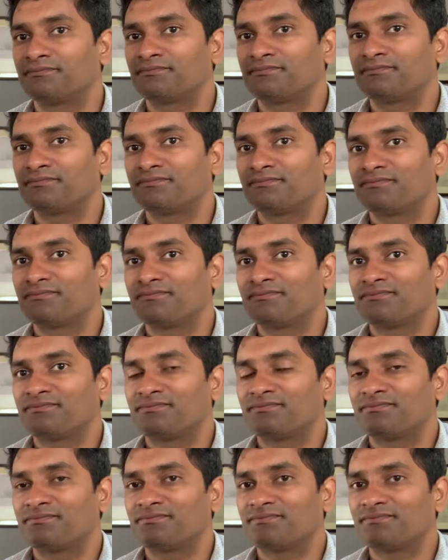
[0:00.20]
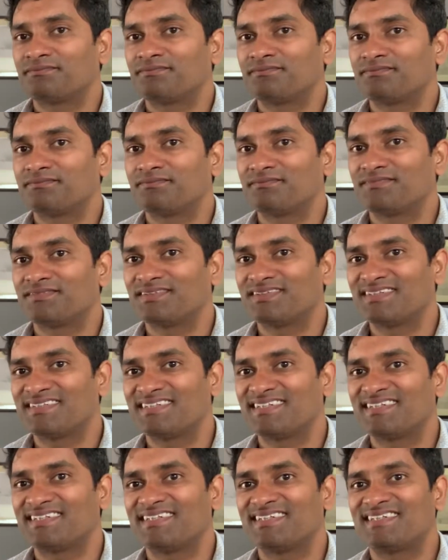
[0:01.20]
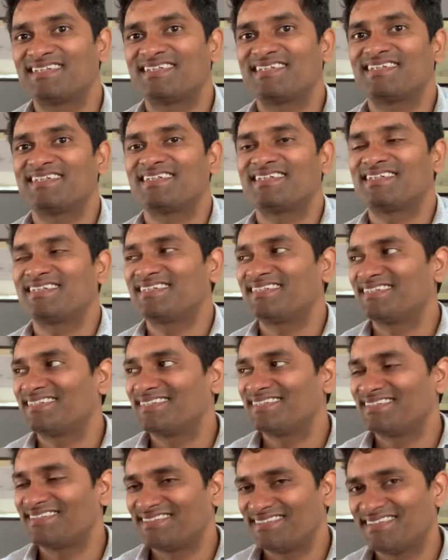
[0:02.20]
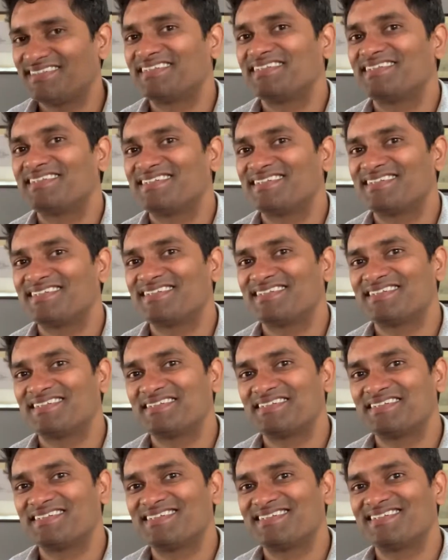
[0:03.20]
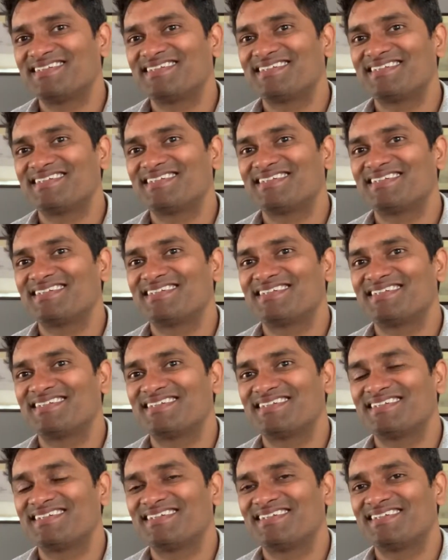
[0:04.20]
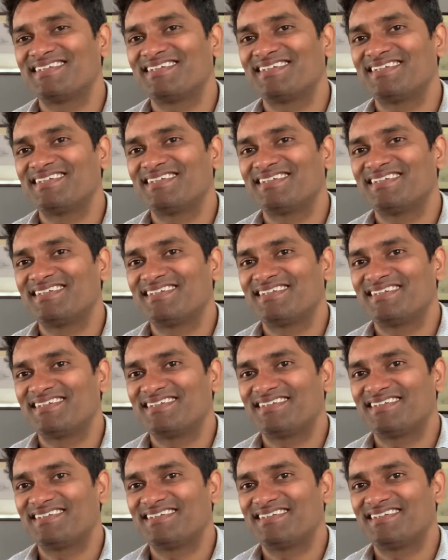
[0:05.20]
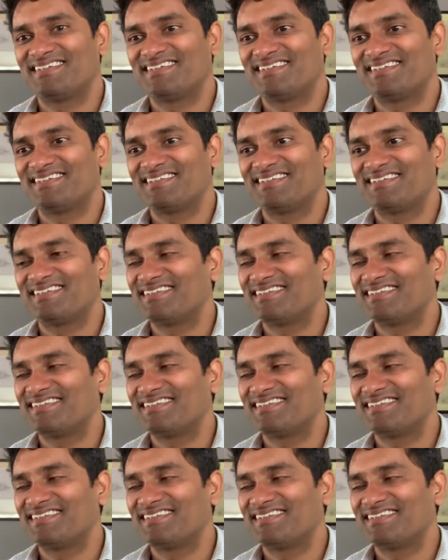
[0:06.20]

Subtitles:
[no speech]